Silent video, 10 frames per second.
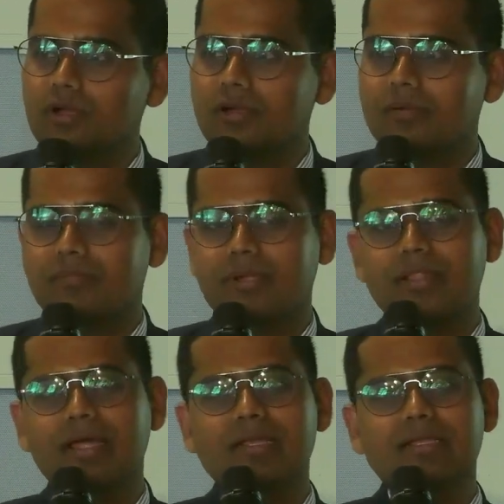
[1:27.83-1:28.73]
but
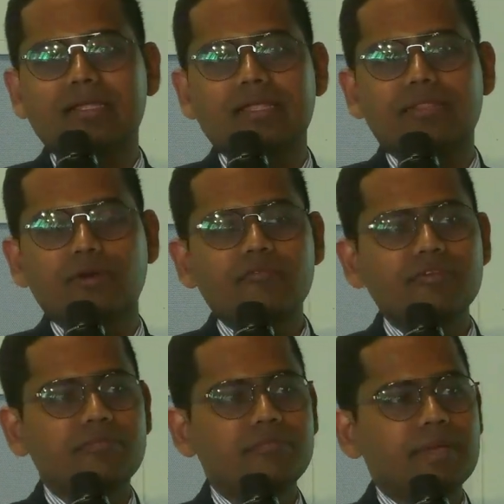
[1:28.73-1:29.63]
that they
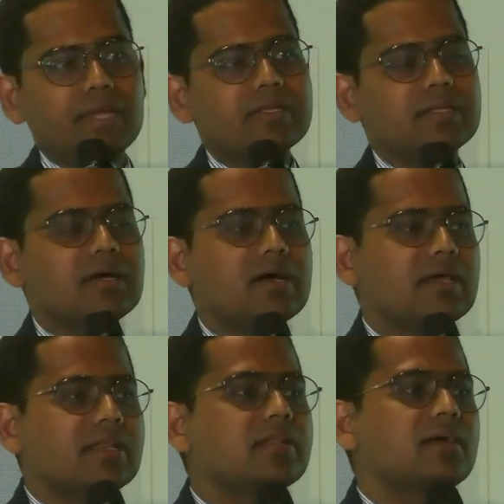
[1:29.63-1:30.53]
often paint an
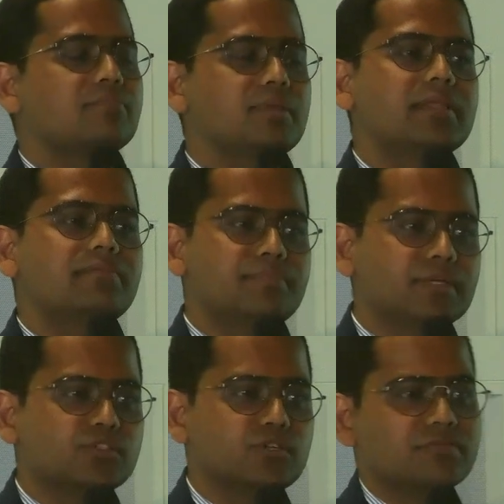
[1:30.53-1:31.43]
incomplete
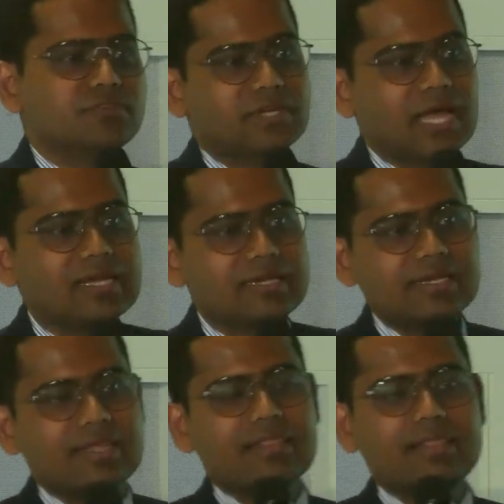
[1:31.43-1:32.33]
picture of the reality,
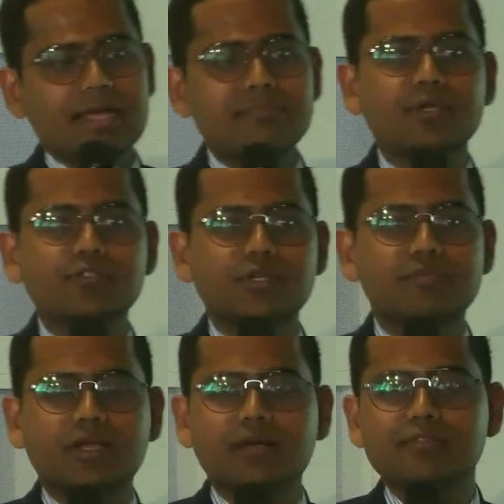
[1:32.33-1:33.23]
and that picture
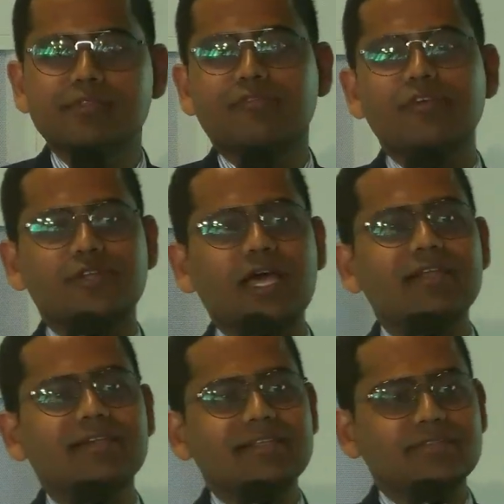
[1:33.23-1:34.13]
becomes the full
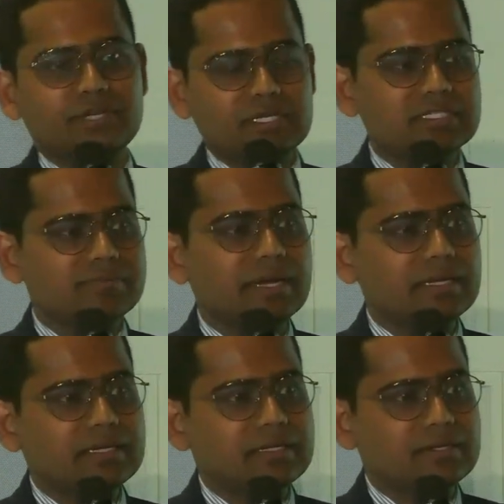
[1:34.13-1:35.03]
reality in the reader's
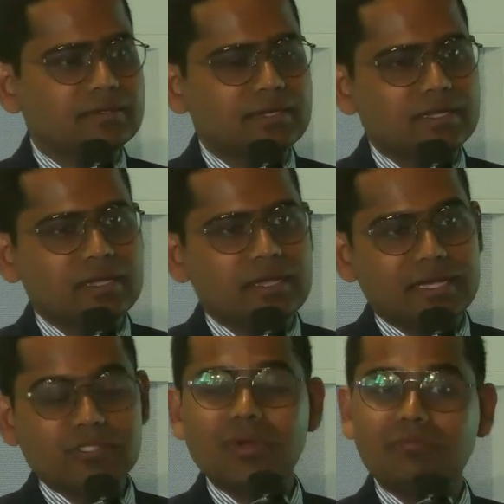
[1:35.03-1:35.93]
mind.
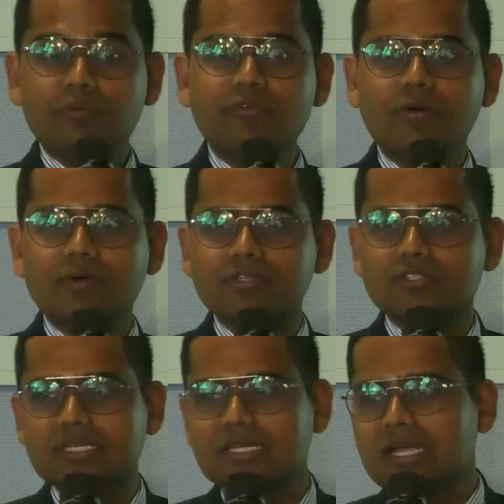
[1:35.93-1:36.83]
It's quite profound,
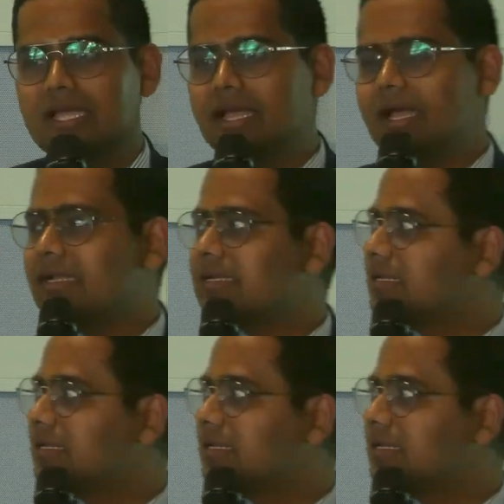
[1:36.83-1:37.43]
actually. And